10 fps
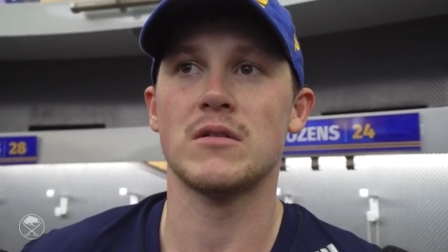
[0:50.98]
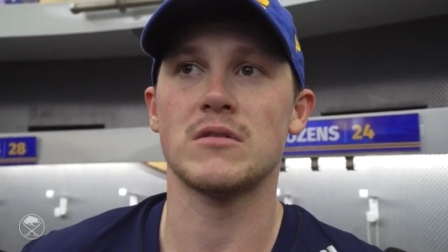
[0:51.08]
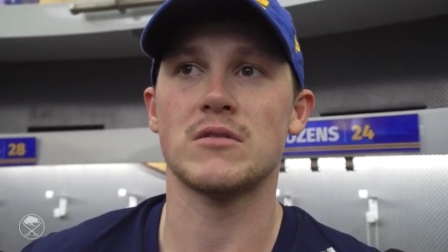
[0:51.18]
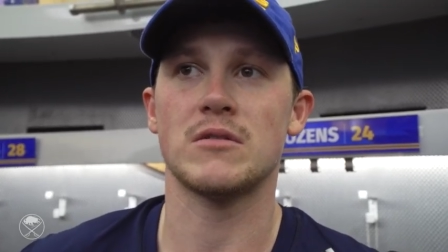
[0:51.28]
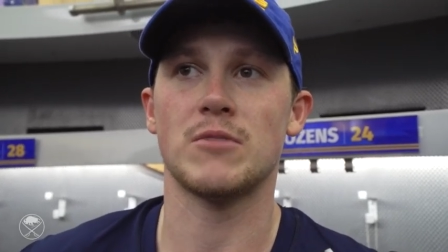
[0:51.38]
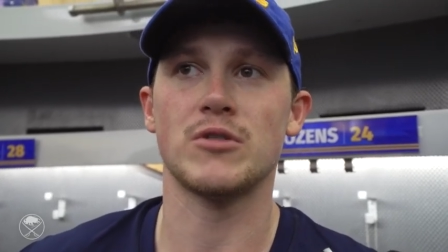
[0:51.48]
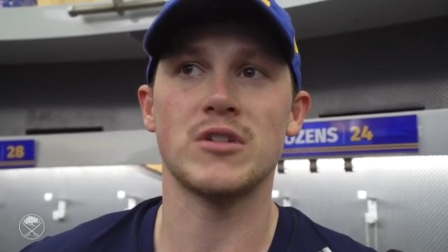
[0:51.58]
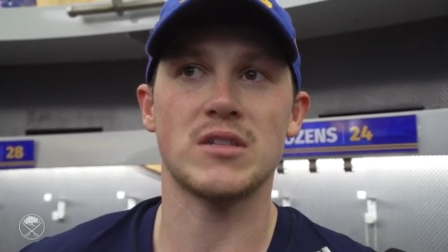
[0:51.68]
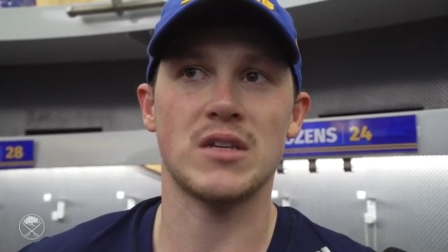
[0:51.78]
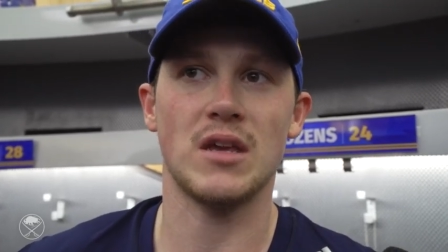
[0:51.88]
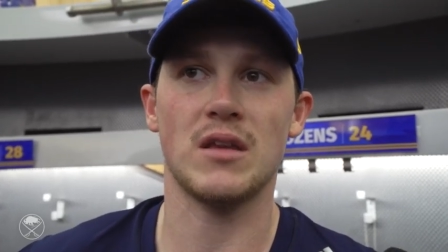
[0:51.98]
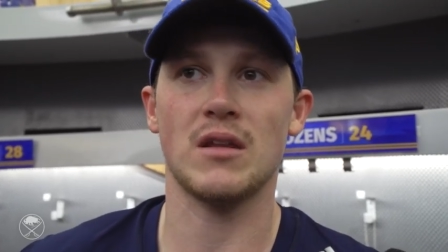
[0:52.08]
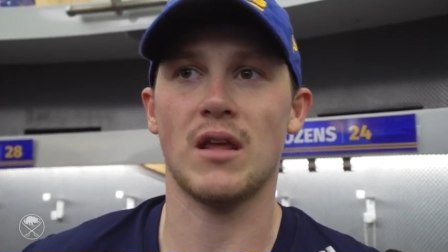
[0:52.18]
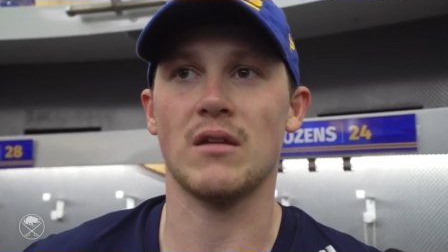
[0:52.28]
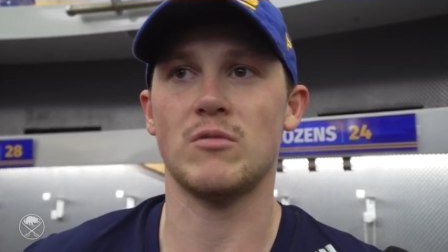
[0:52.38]
some urgency,
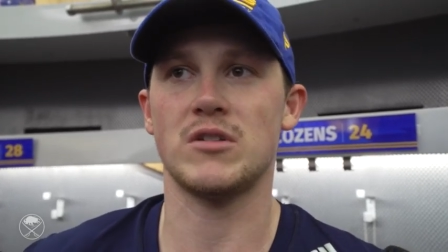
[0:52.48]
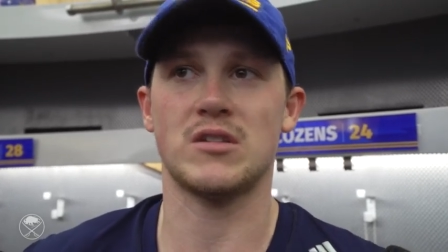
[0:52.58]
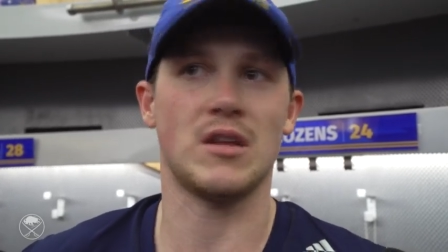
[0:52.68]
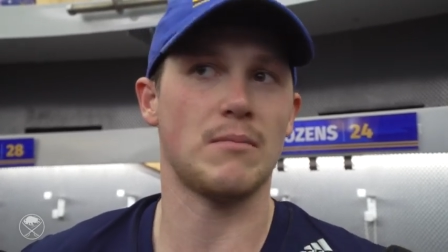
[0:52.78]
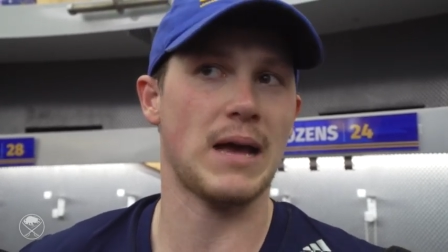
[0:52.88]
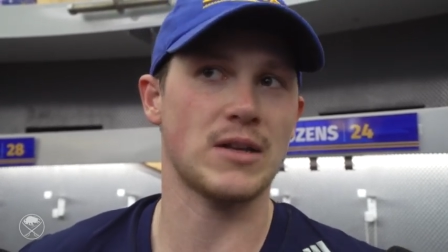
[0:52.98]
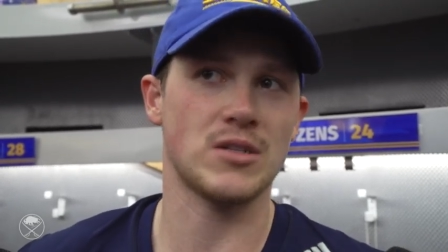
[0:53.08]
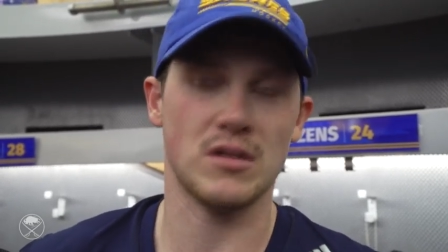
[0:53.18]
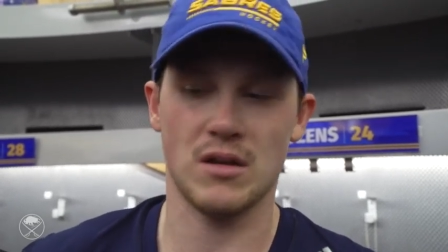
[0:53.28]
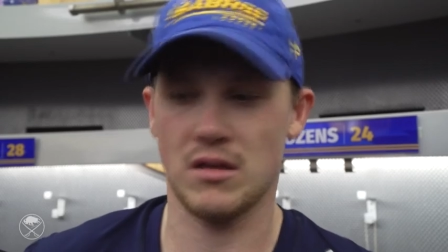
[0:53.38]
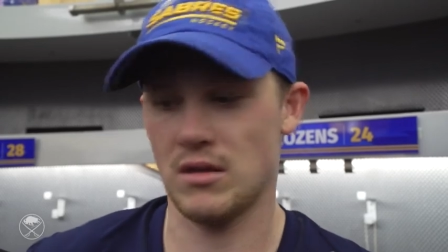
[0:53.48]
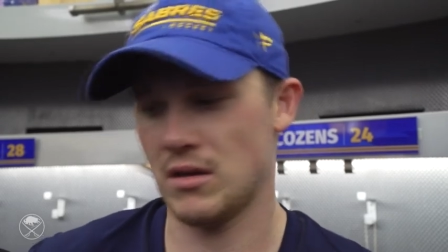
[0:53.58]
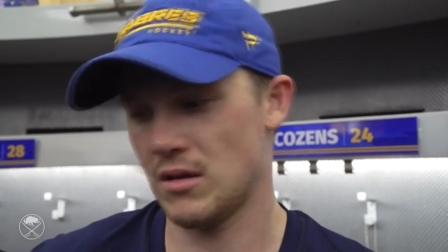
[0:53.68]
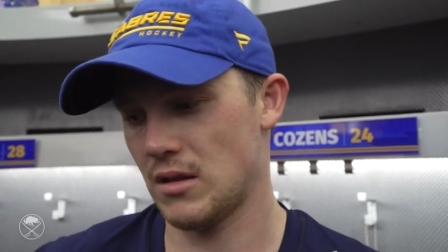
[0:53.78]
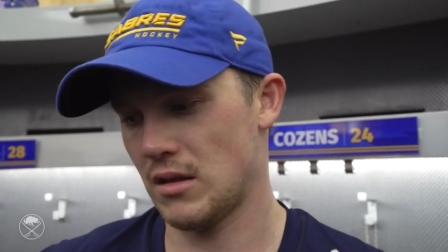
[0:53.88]
and, and we just didn't match it. I
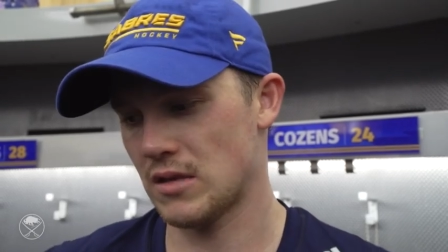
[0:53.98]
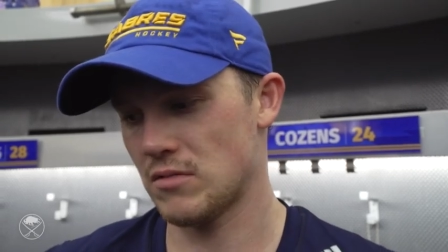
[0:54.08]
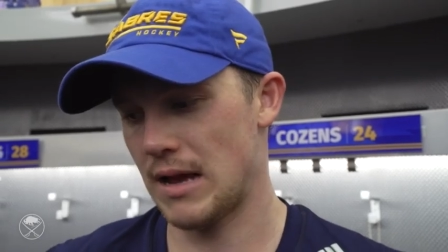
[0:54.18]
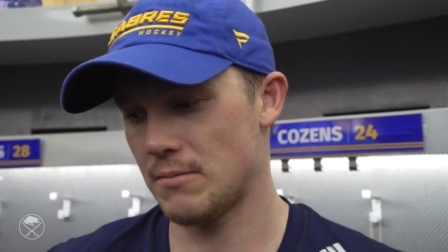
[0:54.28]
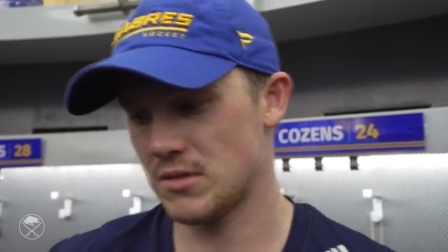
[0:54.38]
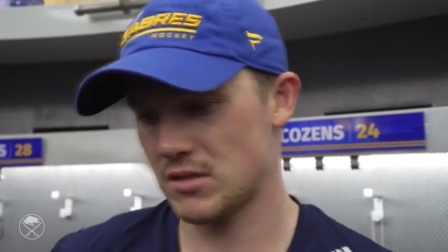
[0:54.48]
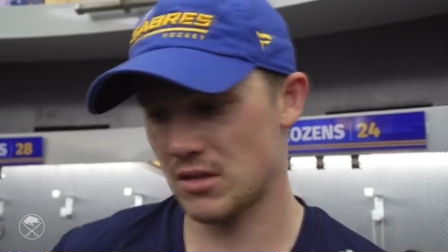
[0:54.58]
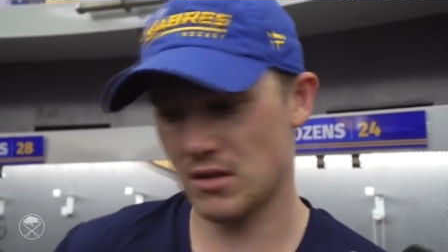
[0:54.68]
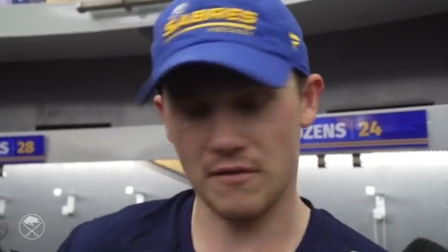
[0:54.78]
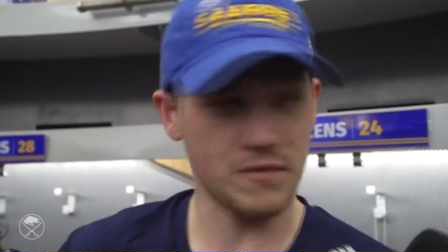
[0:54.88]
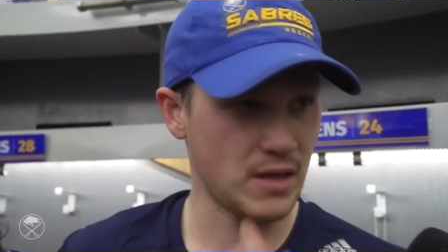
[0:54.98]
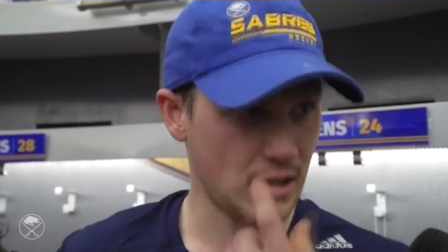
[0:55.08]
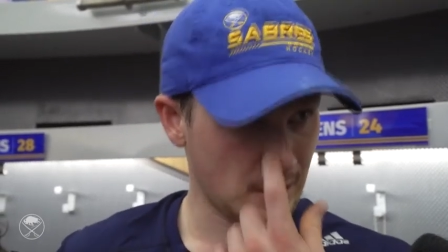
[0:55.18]
think, and, and that's what happens. This is a tough league,